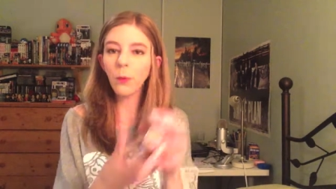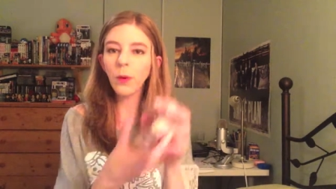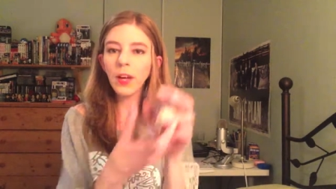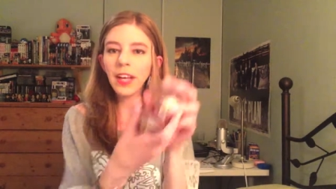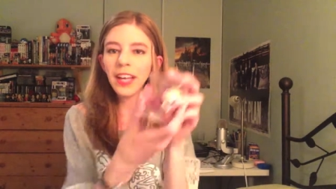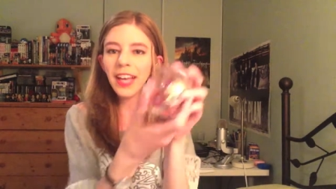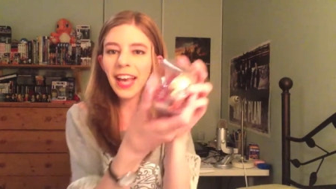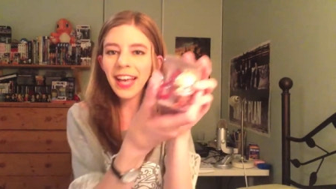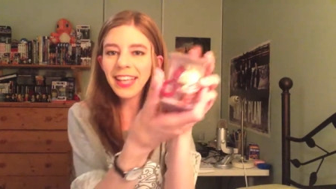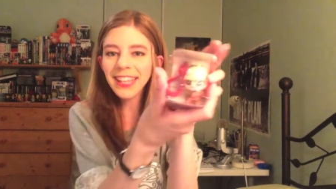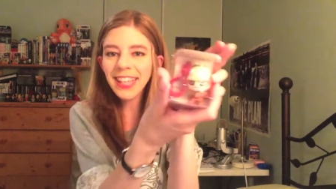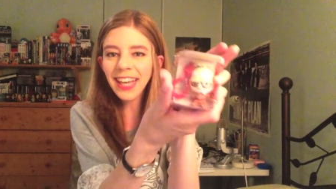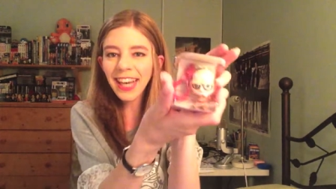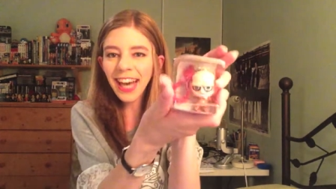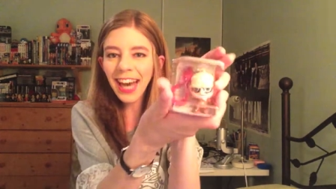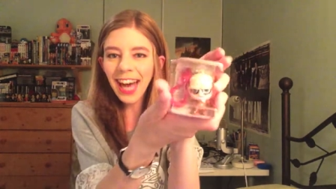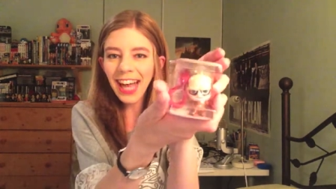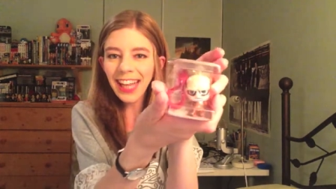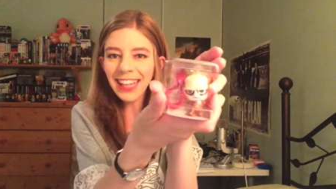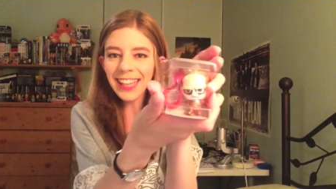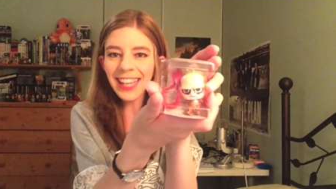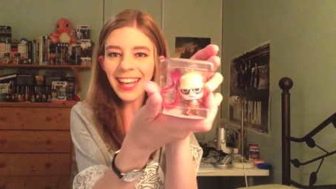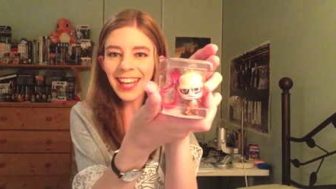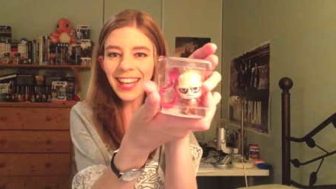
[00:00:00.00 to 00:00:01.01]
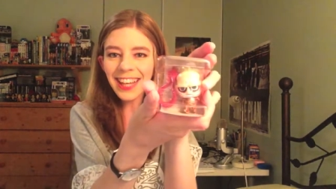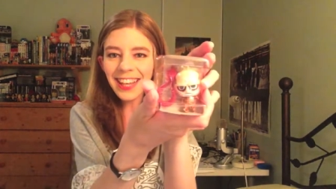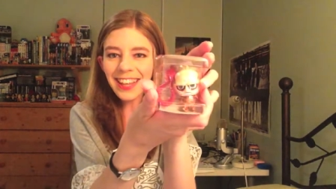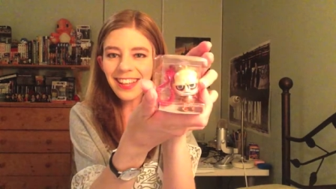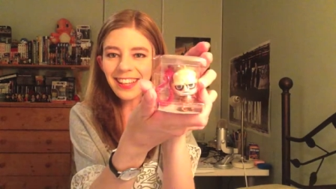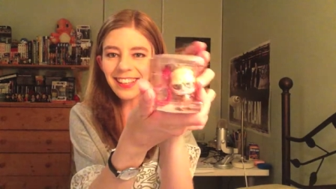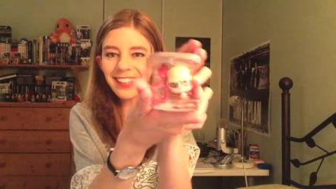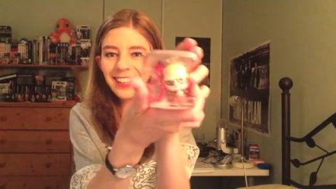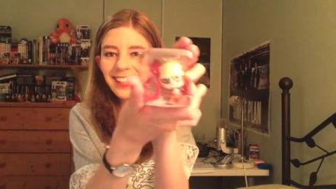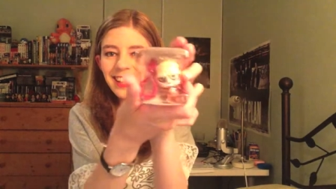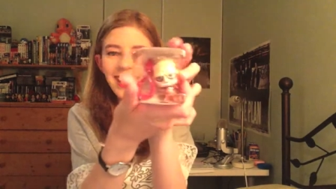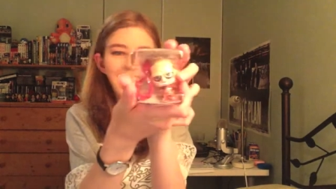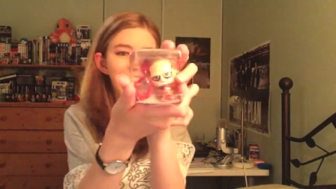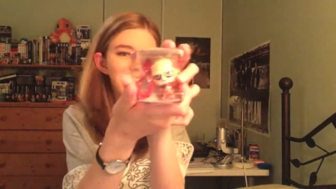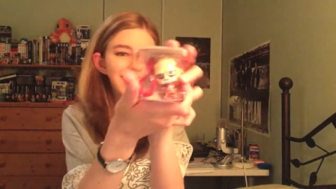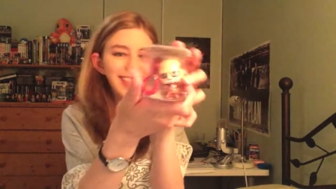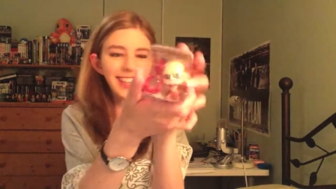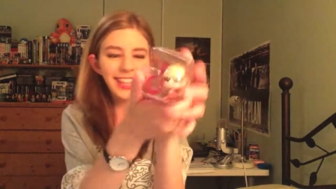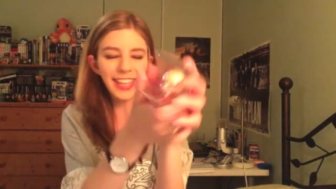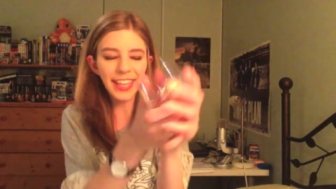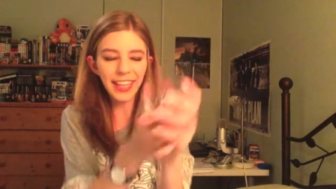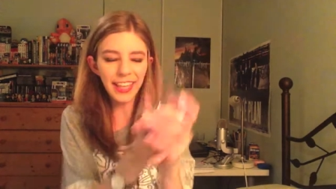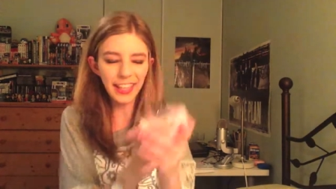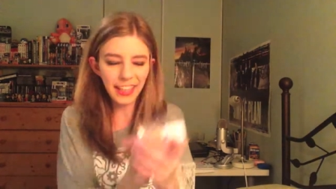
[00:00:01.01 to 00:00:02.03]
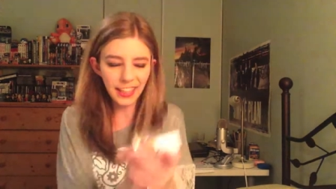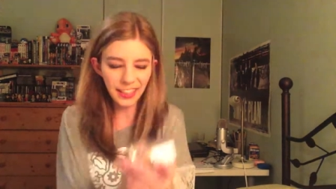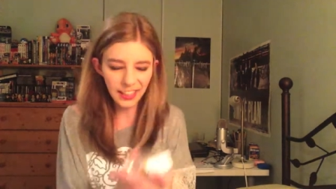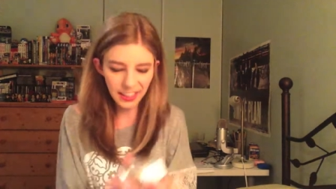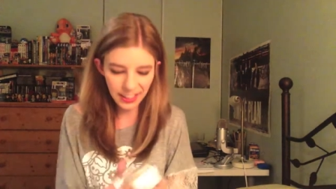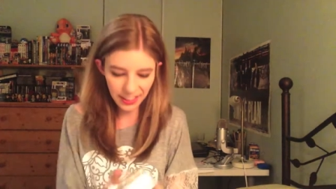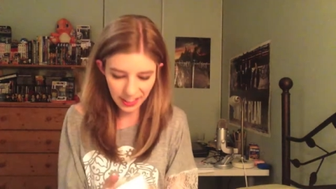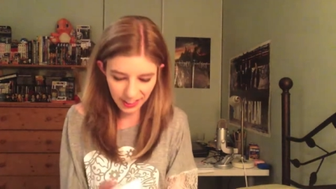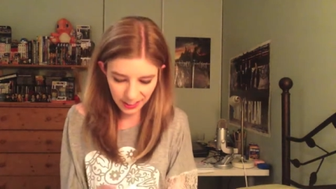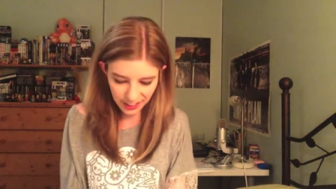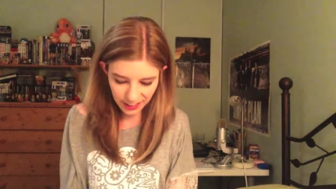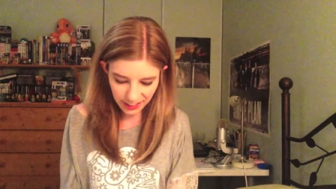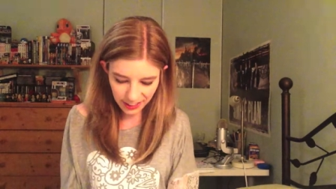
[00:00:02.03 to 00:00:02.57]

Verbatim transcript: We get the Colossal Titan!